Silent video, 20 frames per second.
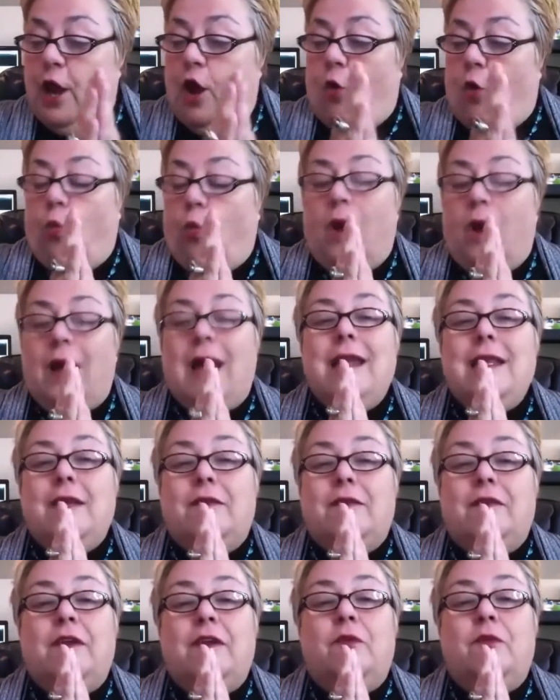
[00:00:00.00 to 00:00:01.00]
what kind
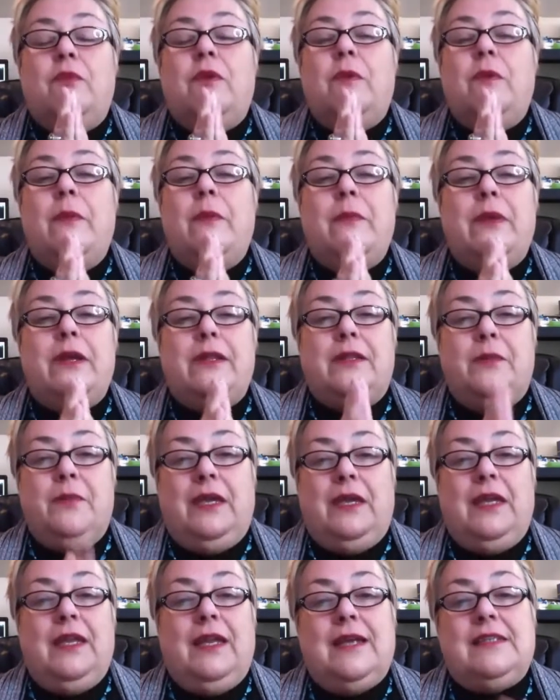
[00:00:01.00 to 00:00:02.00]
of you remember at the
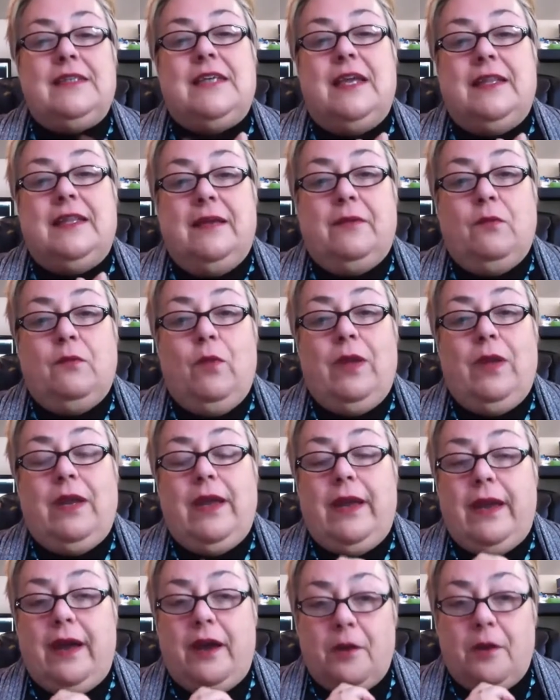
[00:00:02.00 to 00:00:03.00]
beginning I said that when
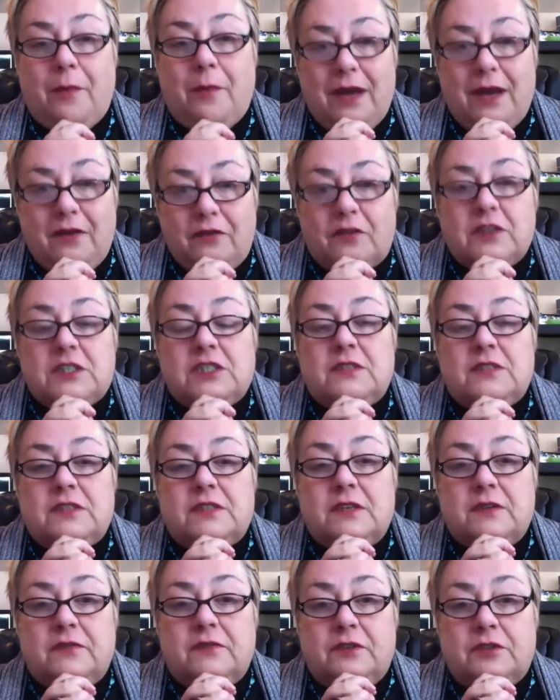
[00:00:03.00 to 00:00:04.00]
I hired my first
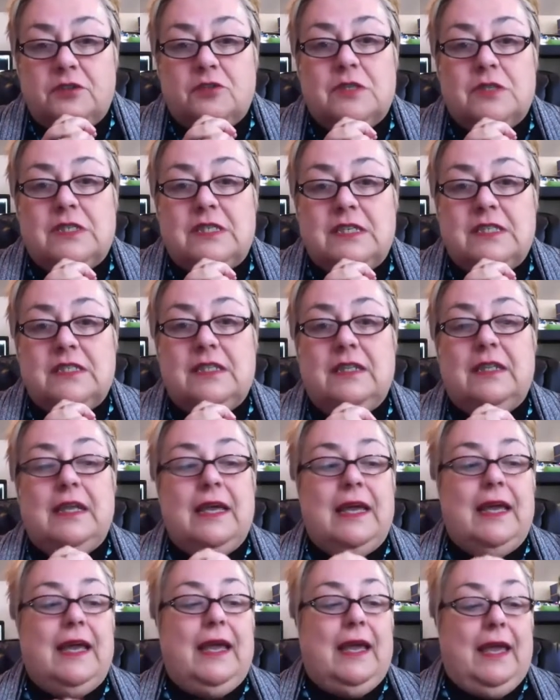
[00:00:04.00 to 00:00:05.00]
uh, virtual assistant,
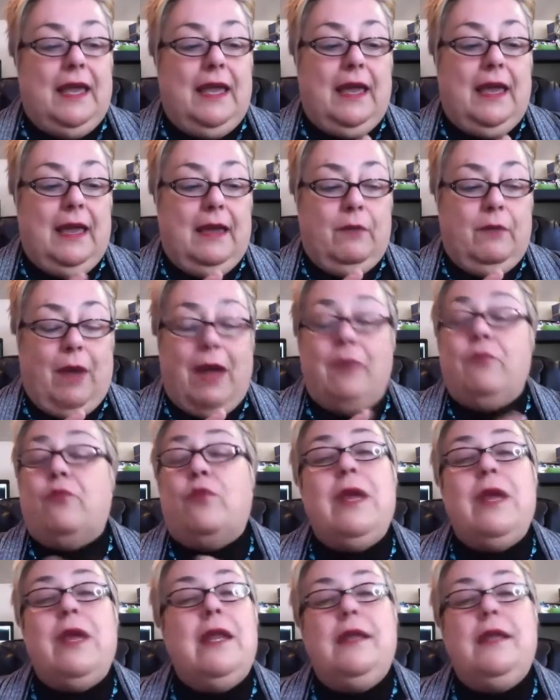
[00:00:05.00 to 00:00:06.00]
I
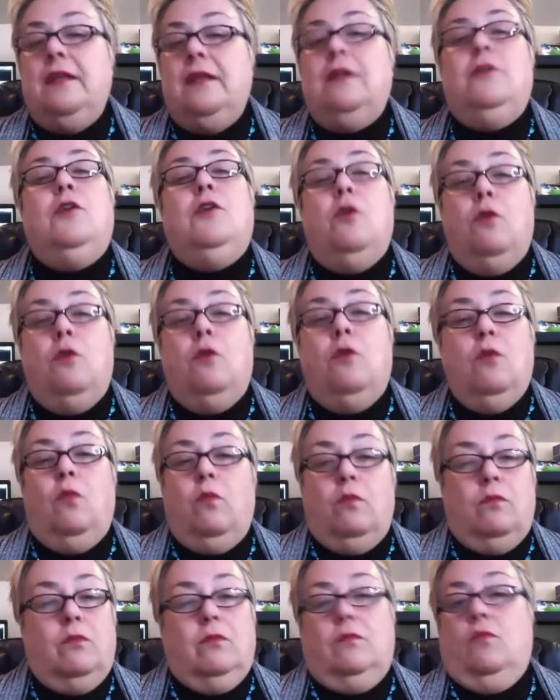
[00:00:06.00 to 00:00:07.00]
really didn't know
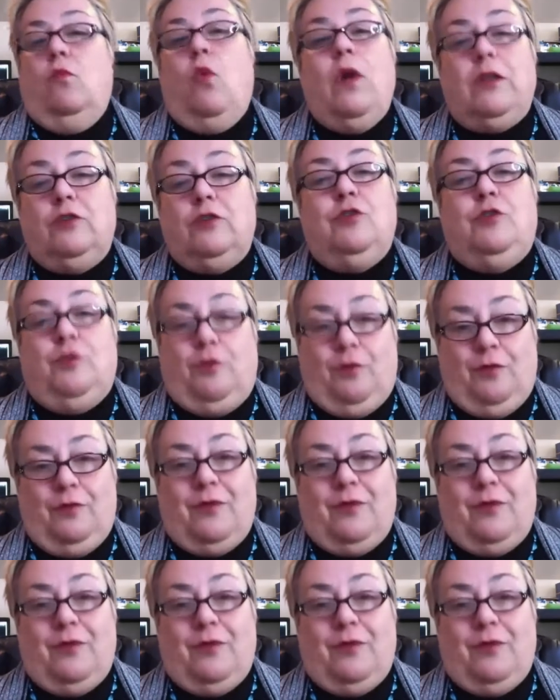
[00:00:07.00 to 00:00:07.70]
what to do,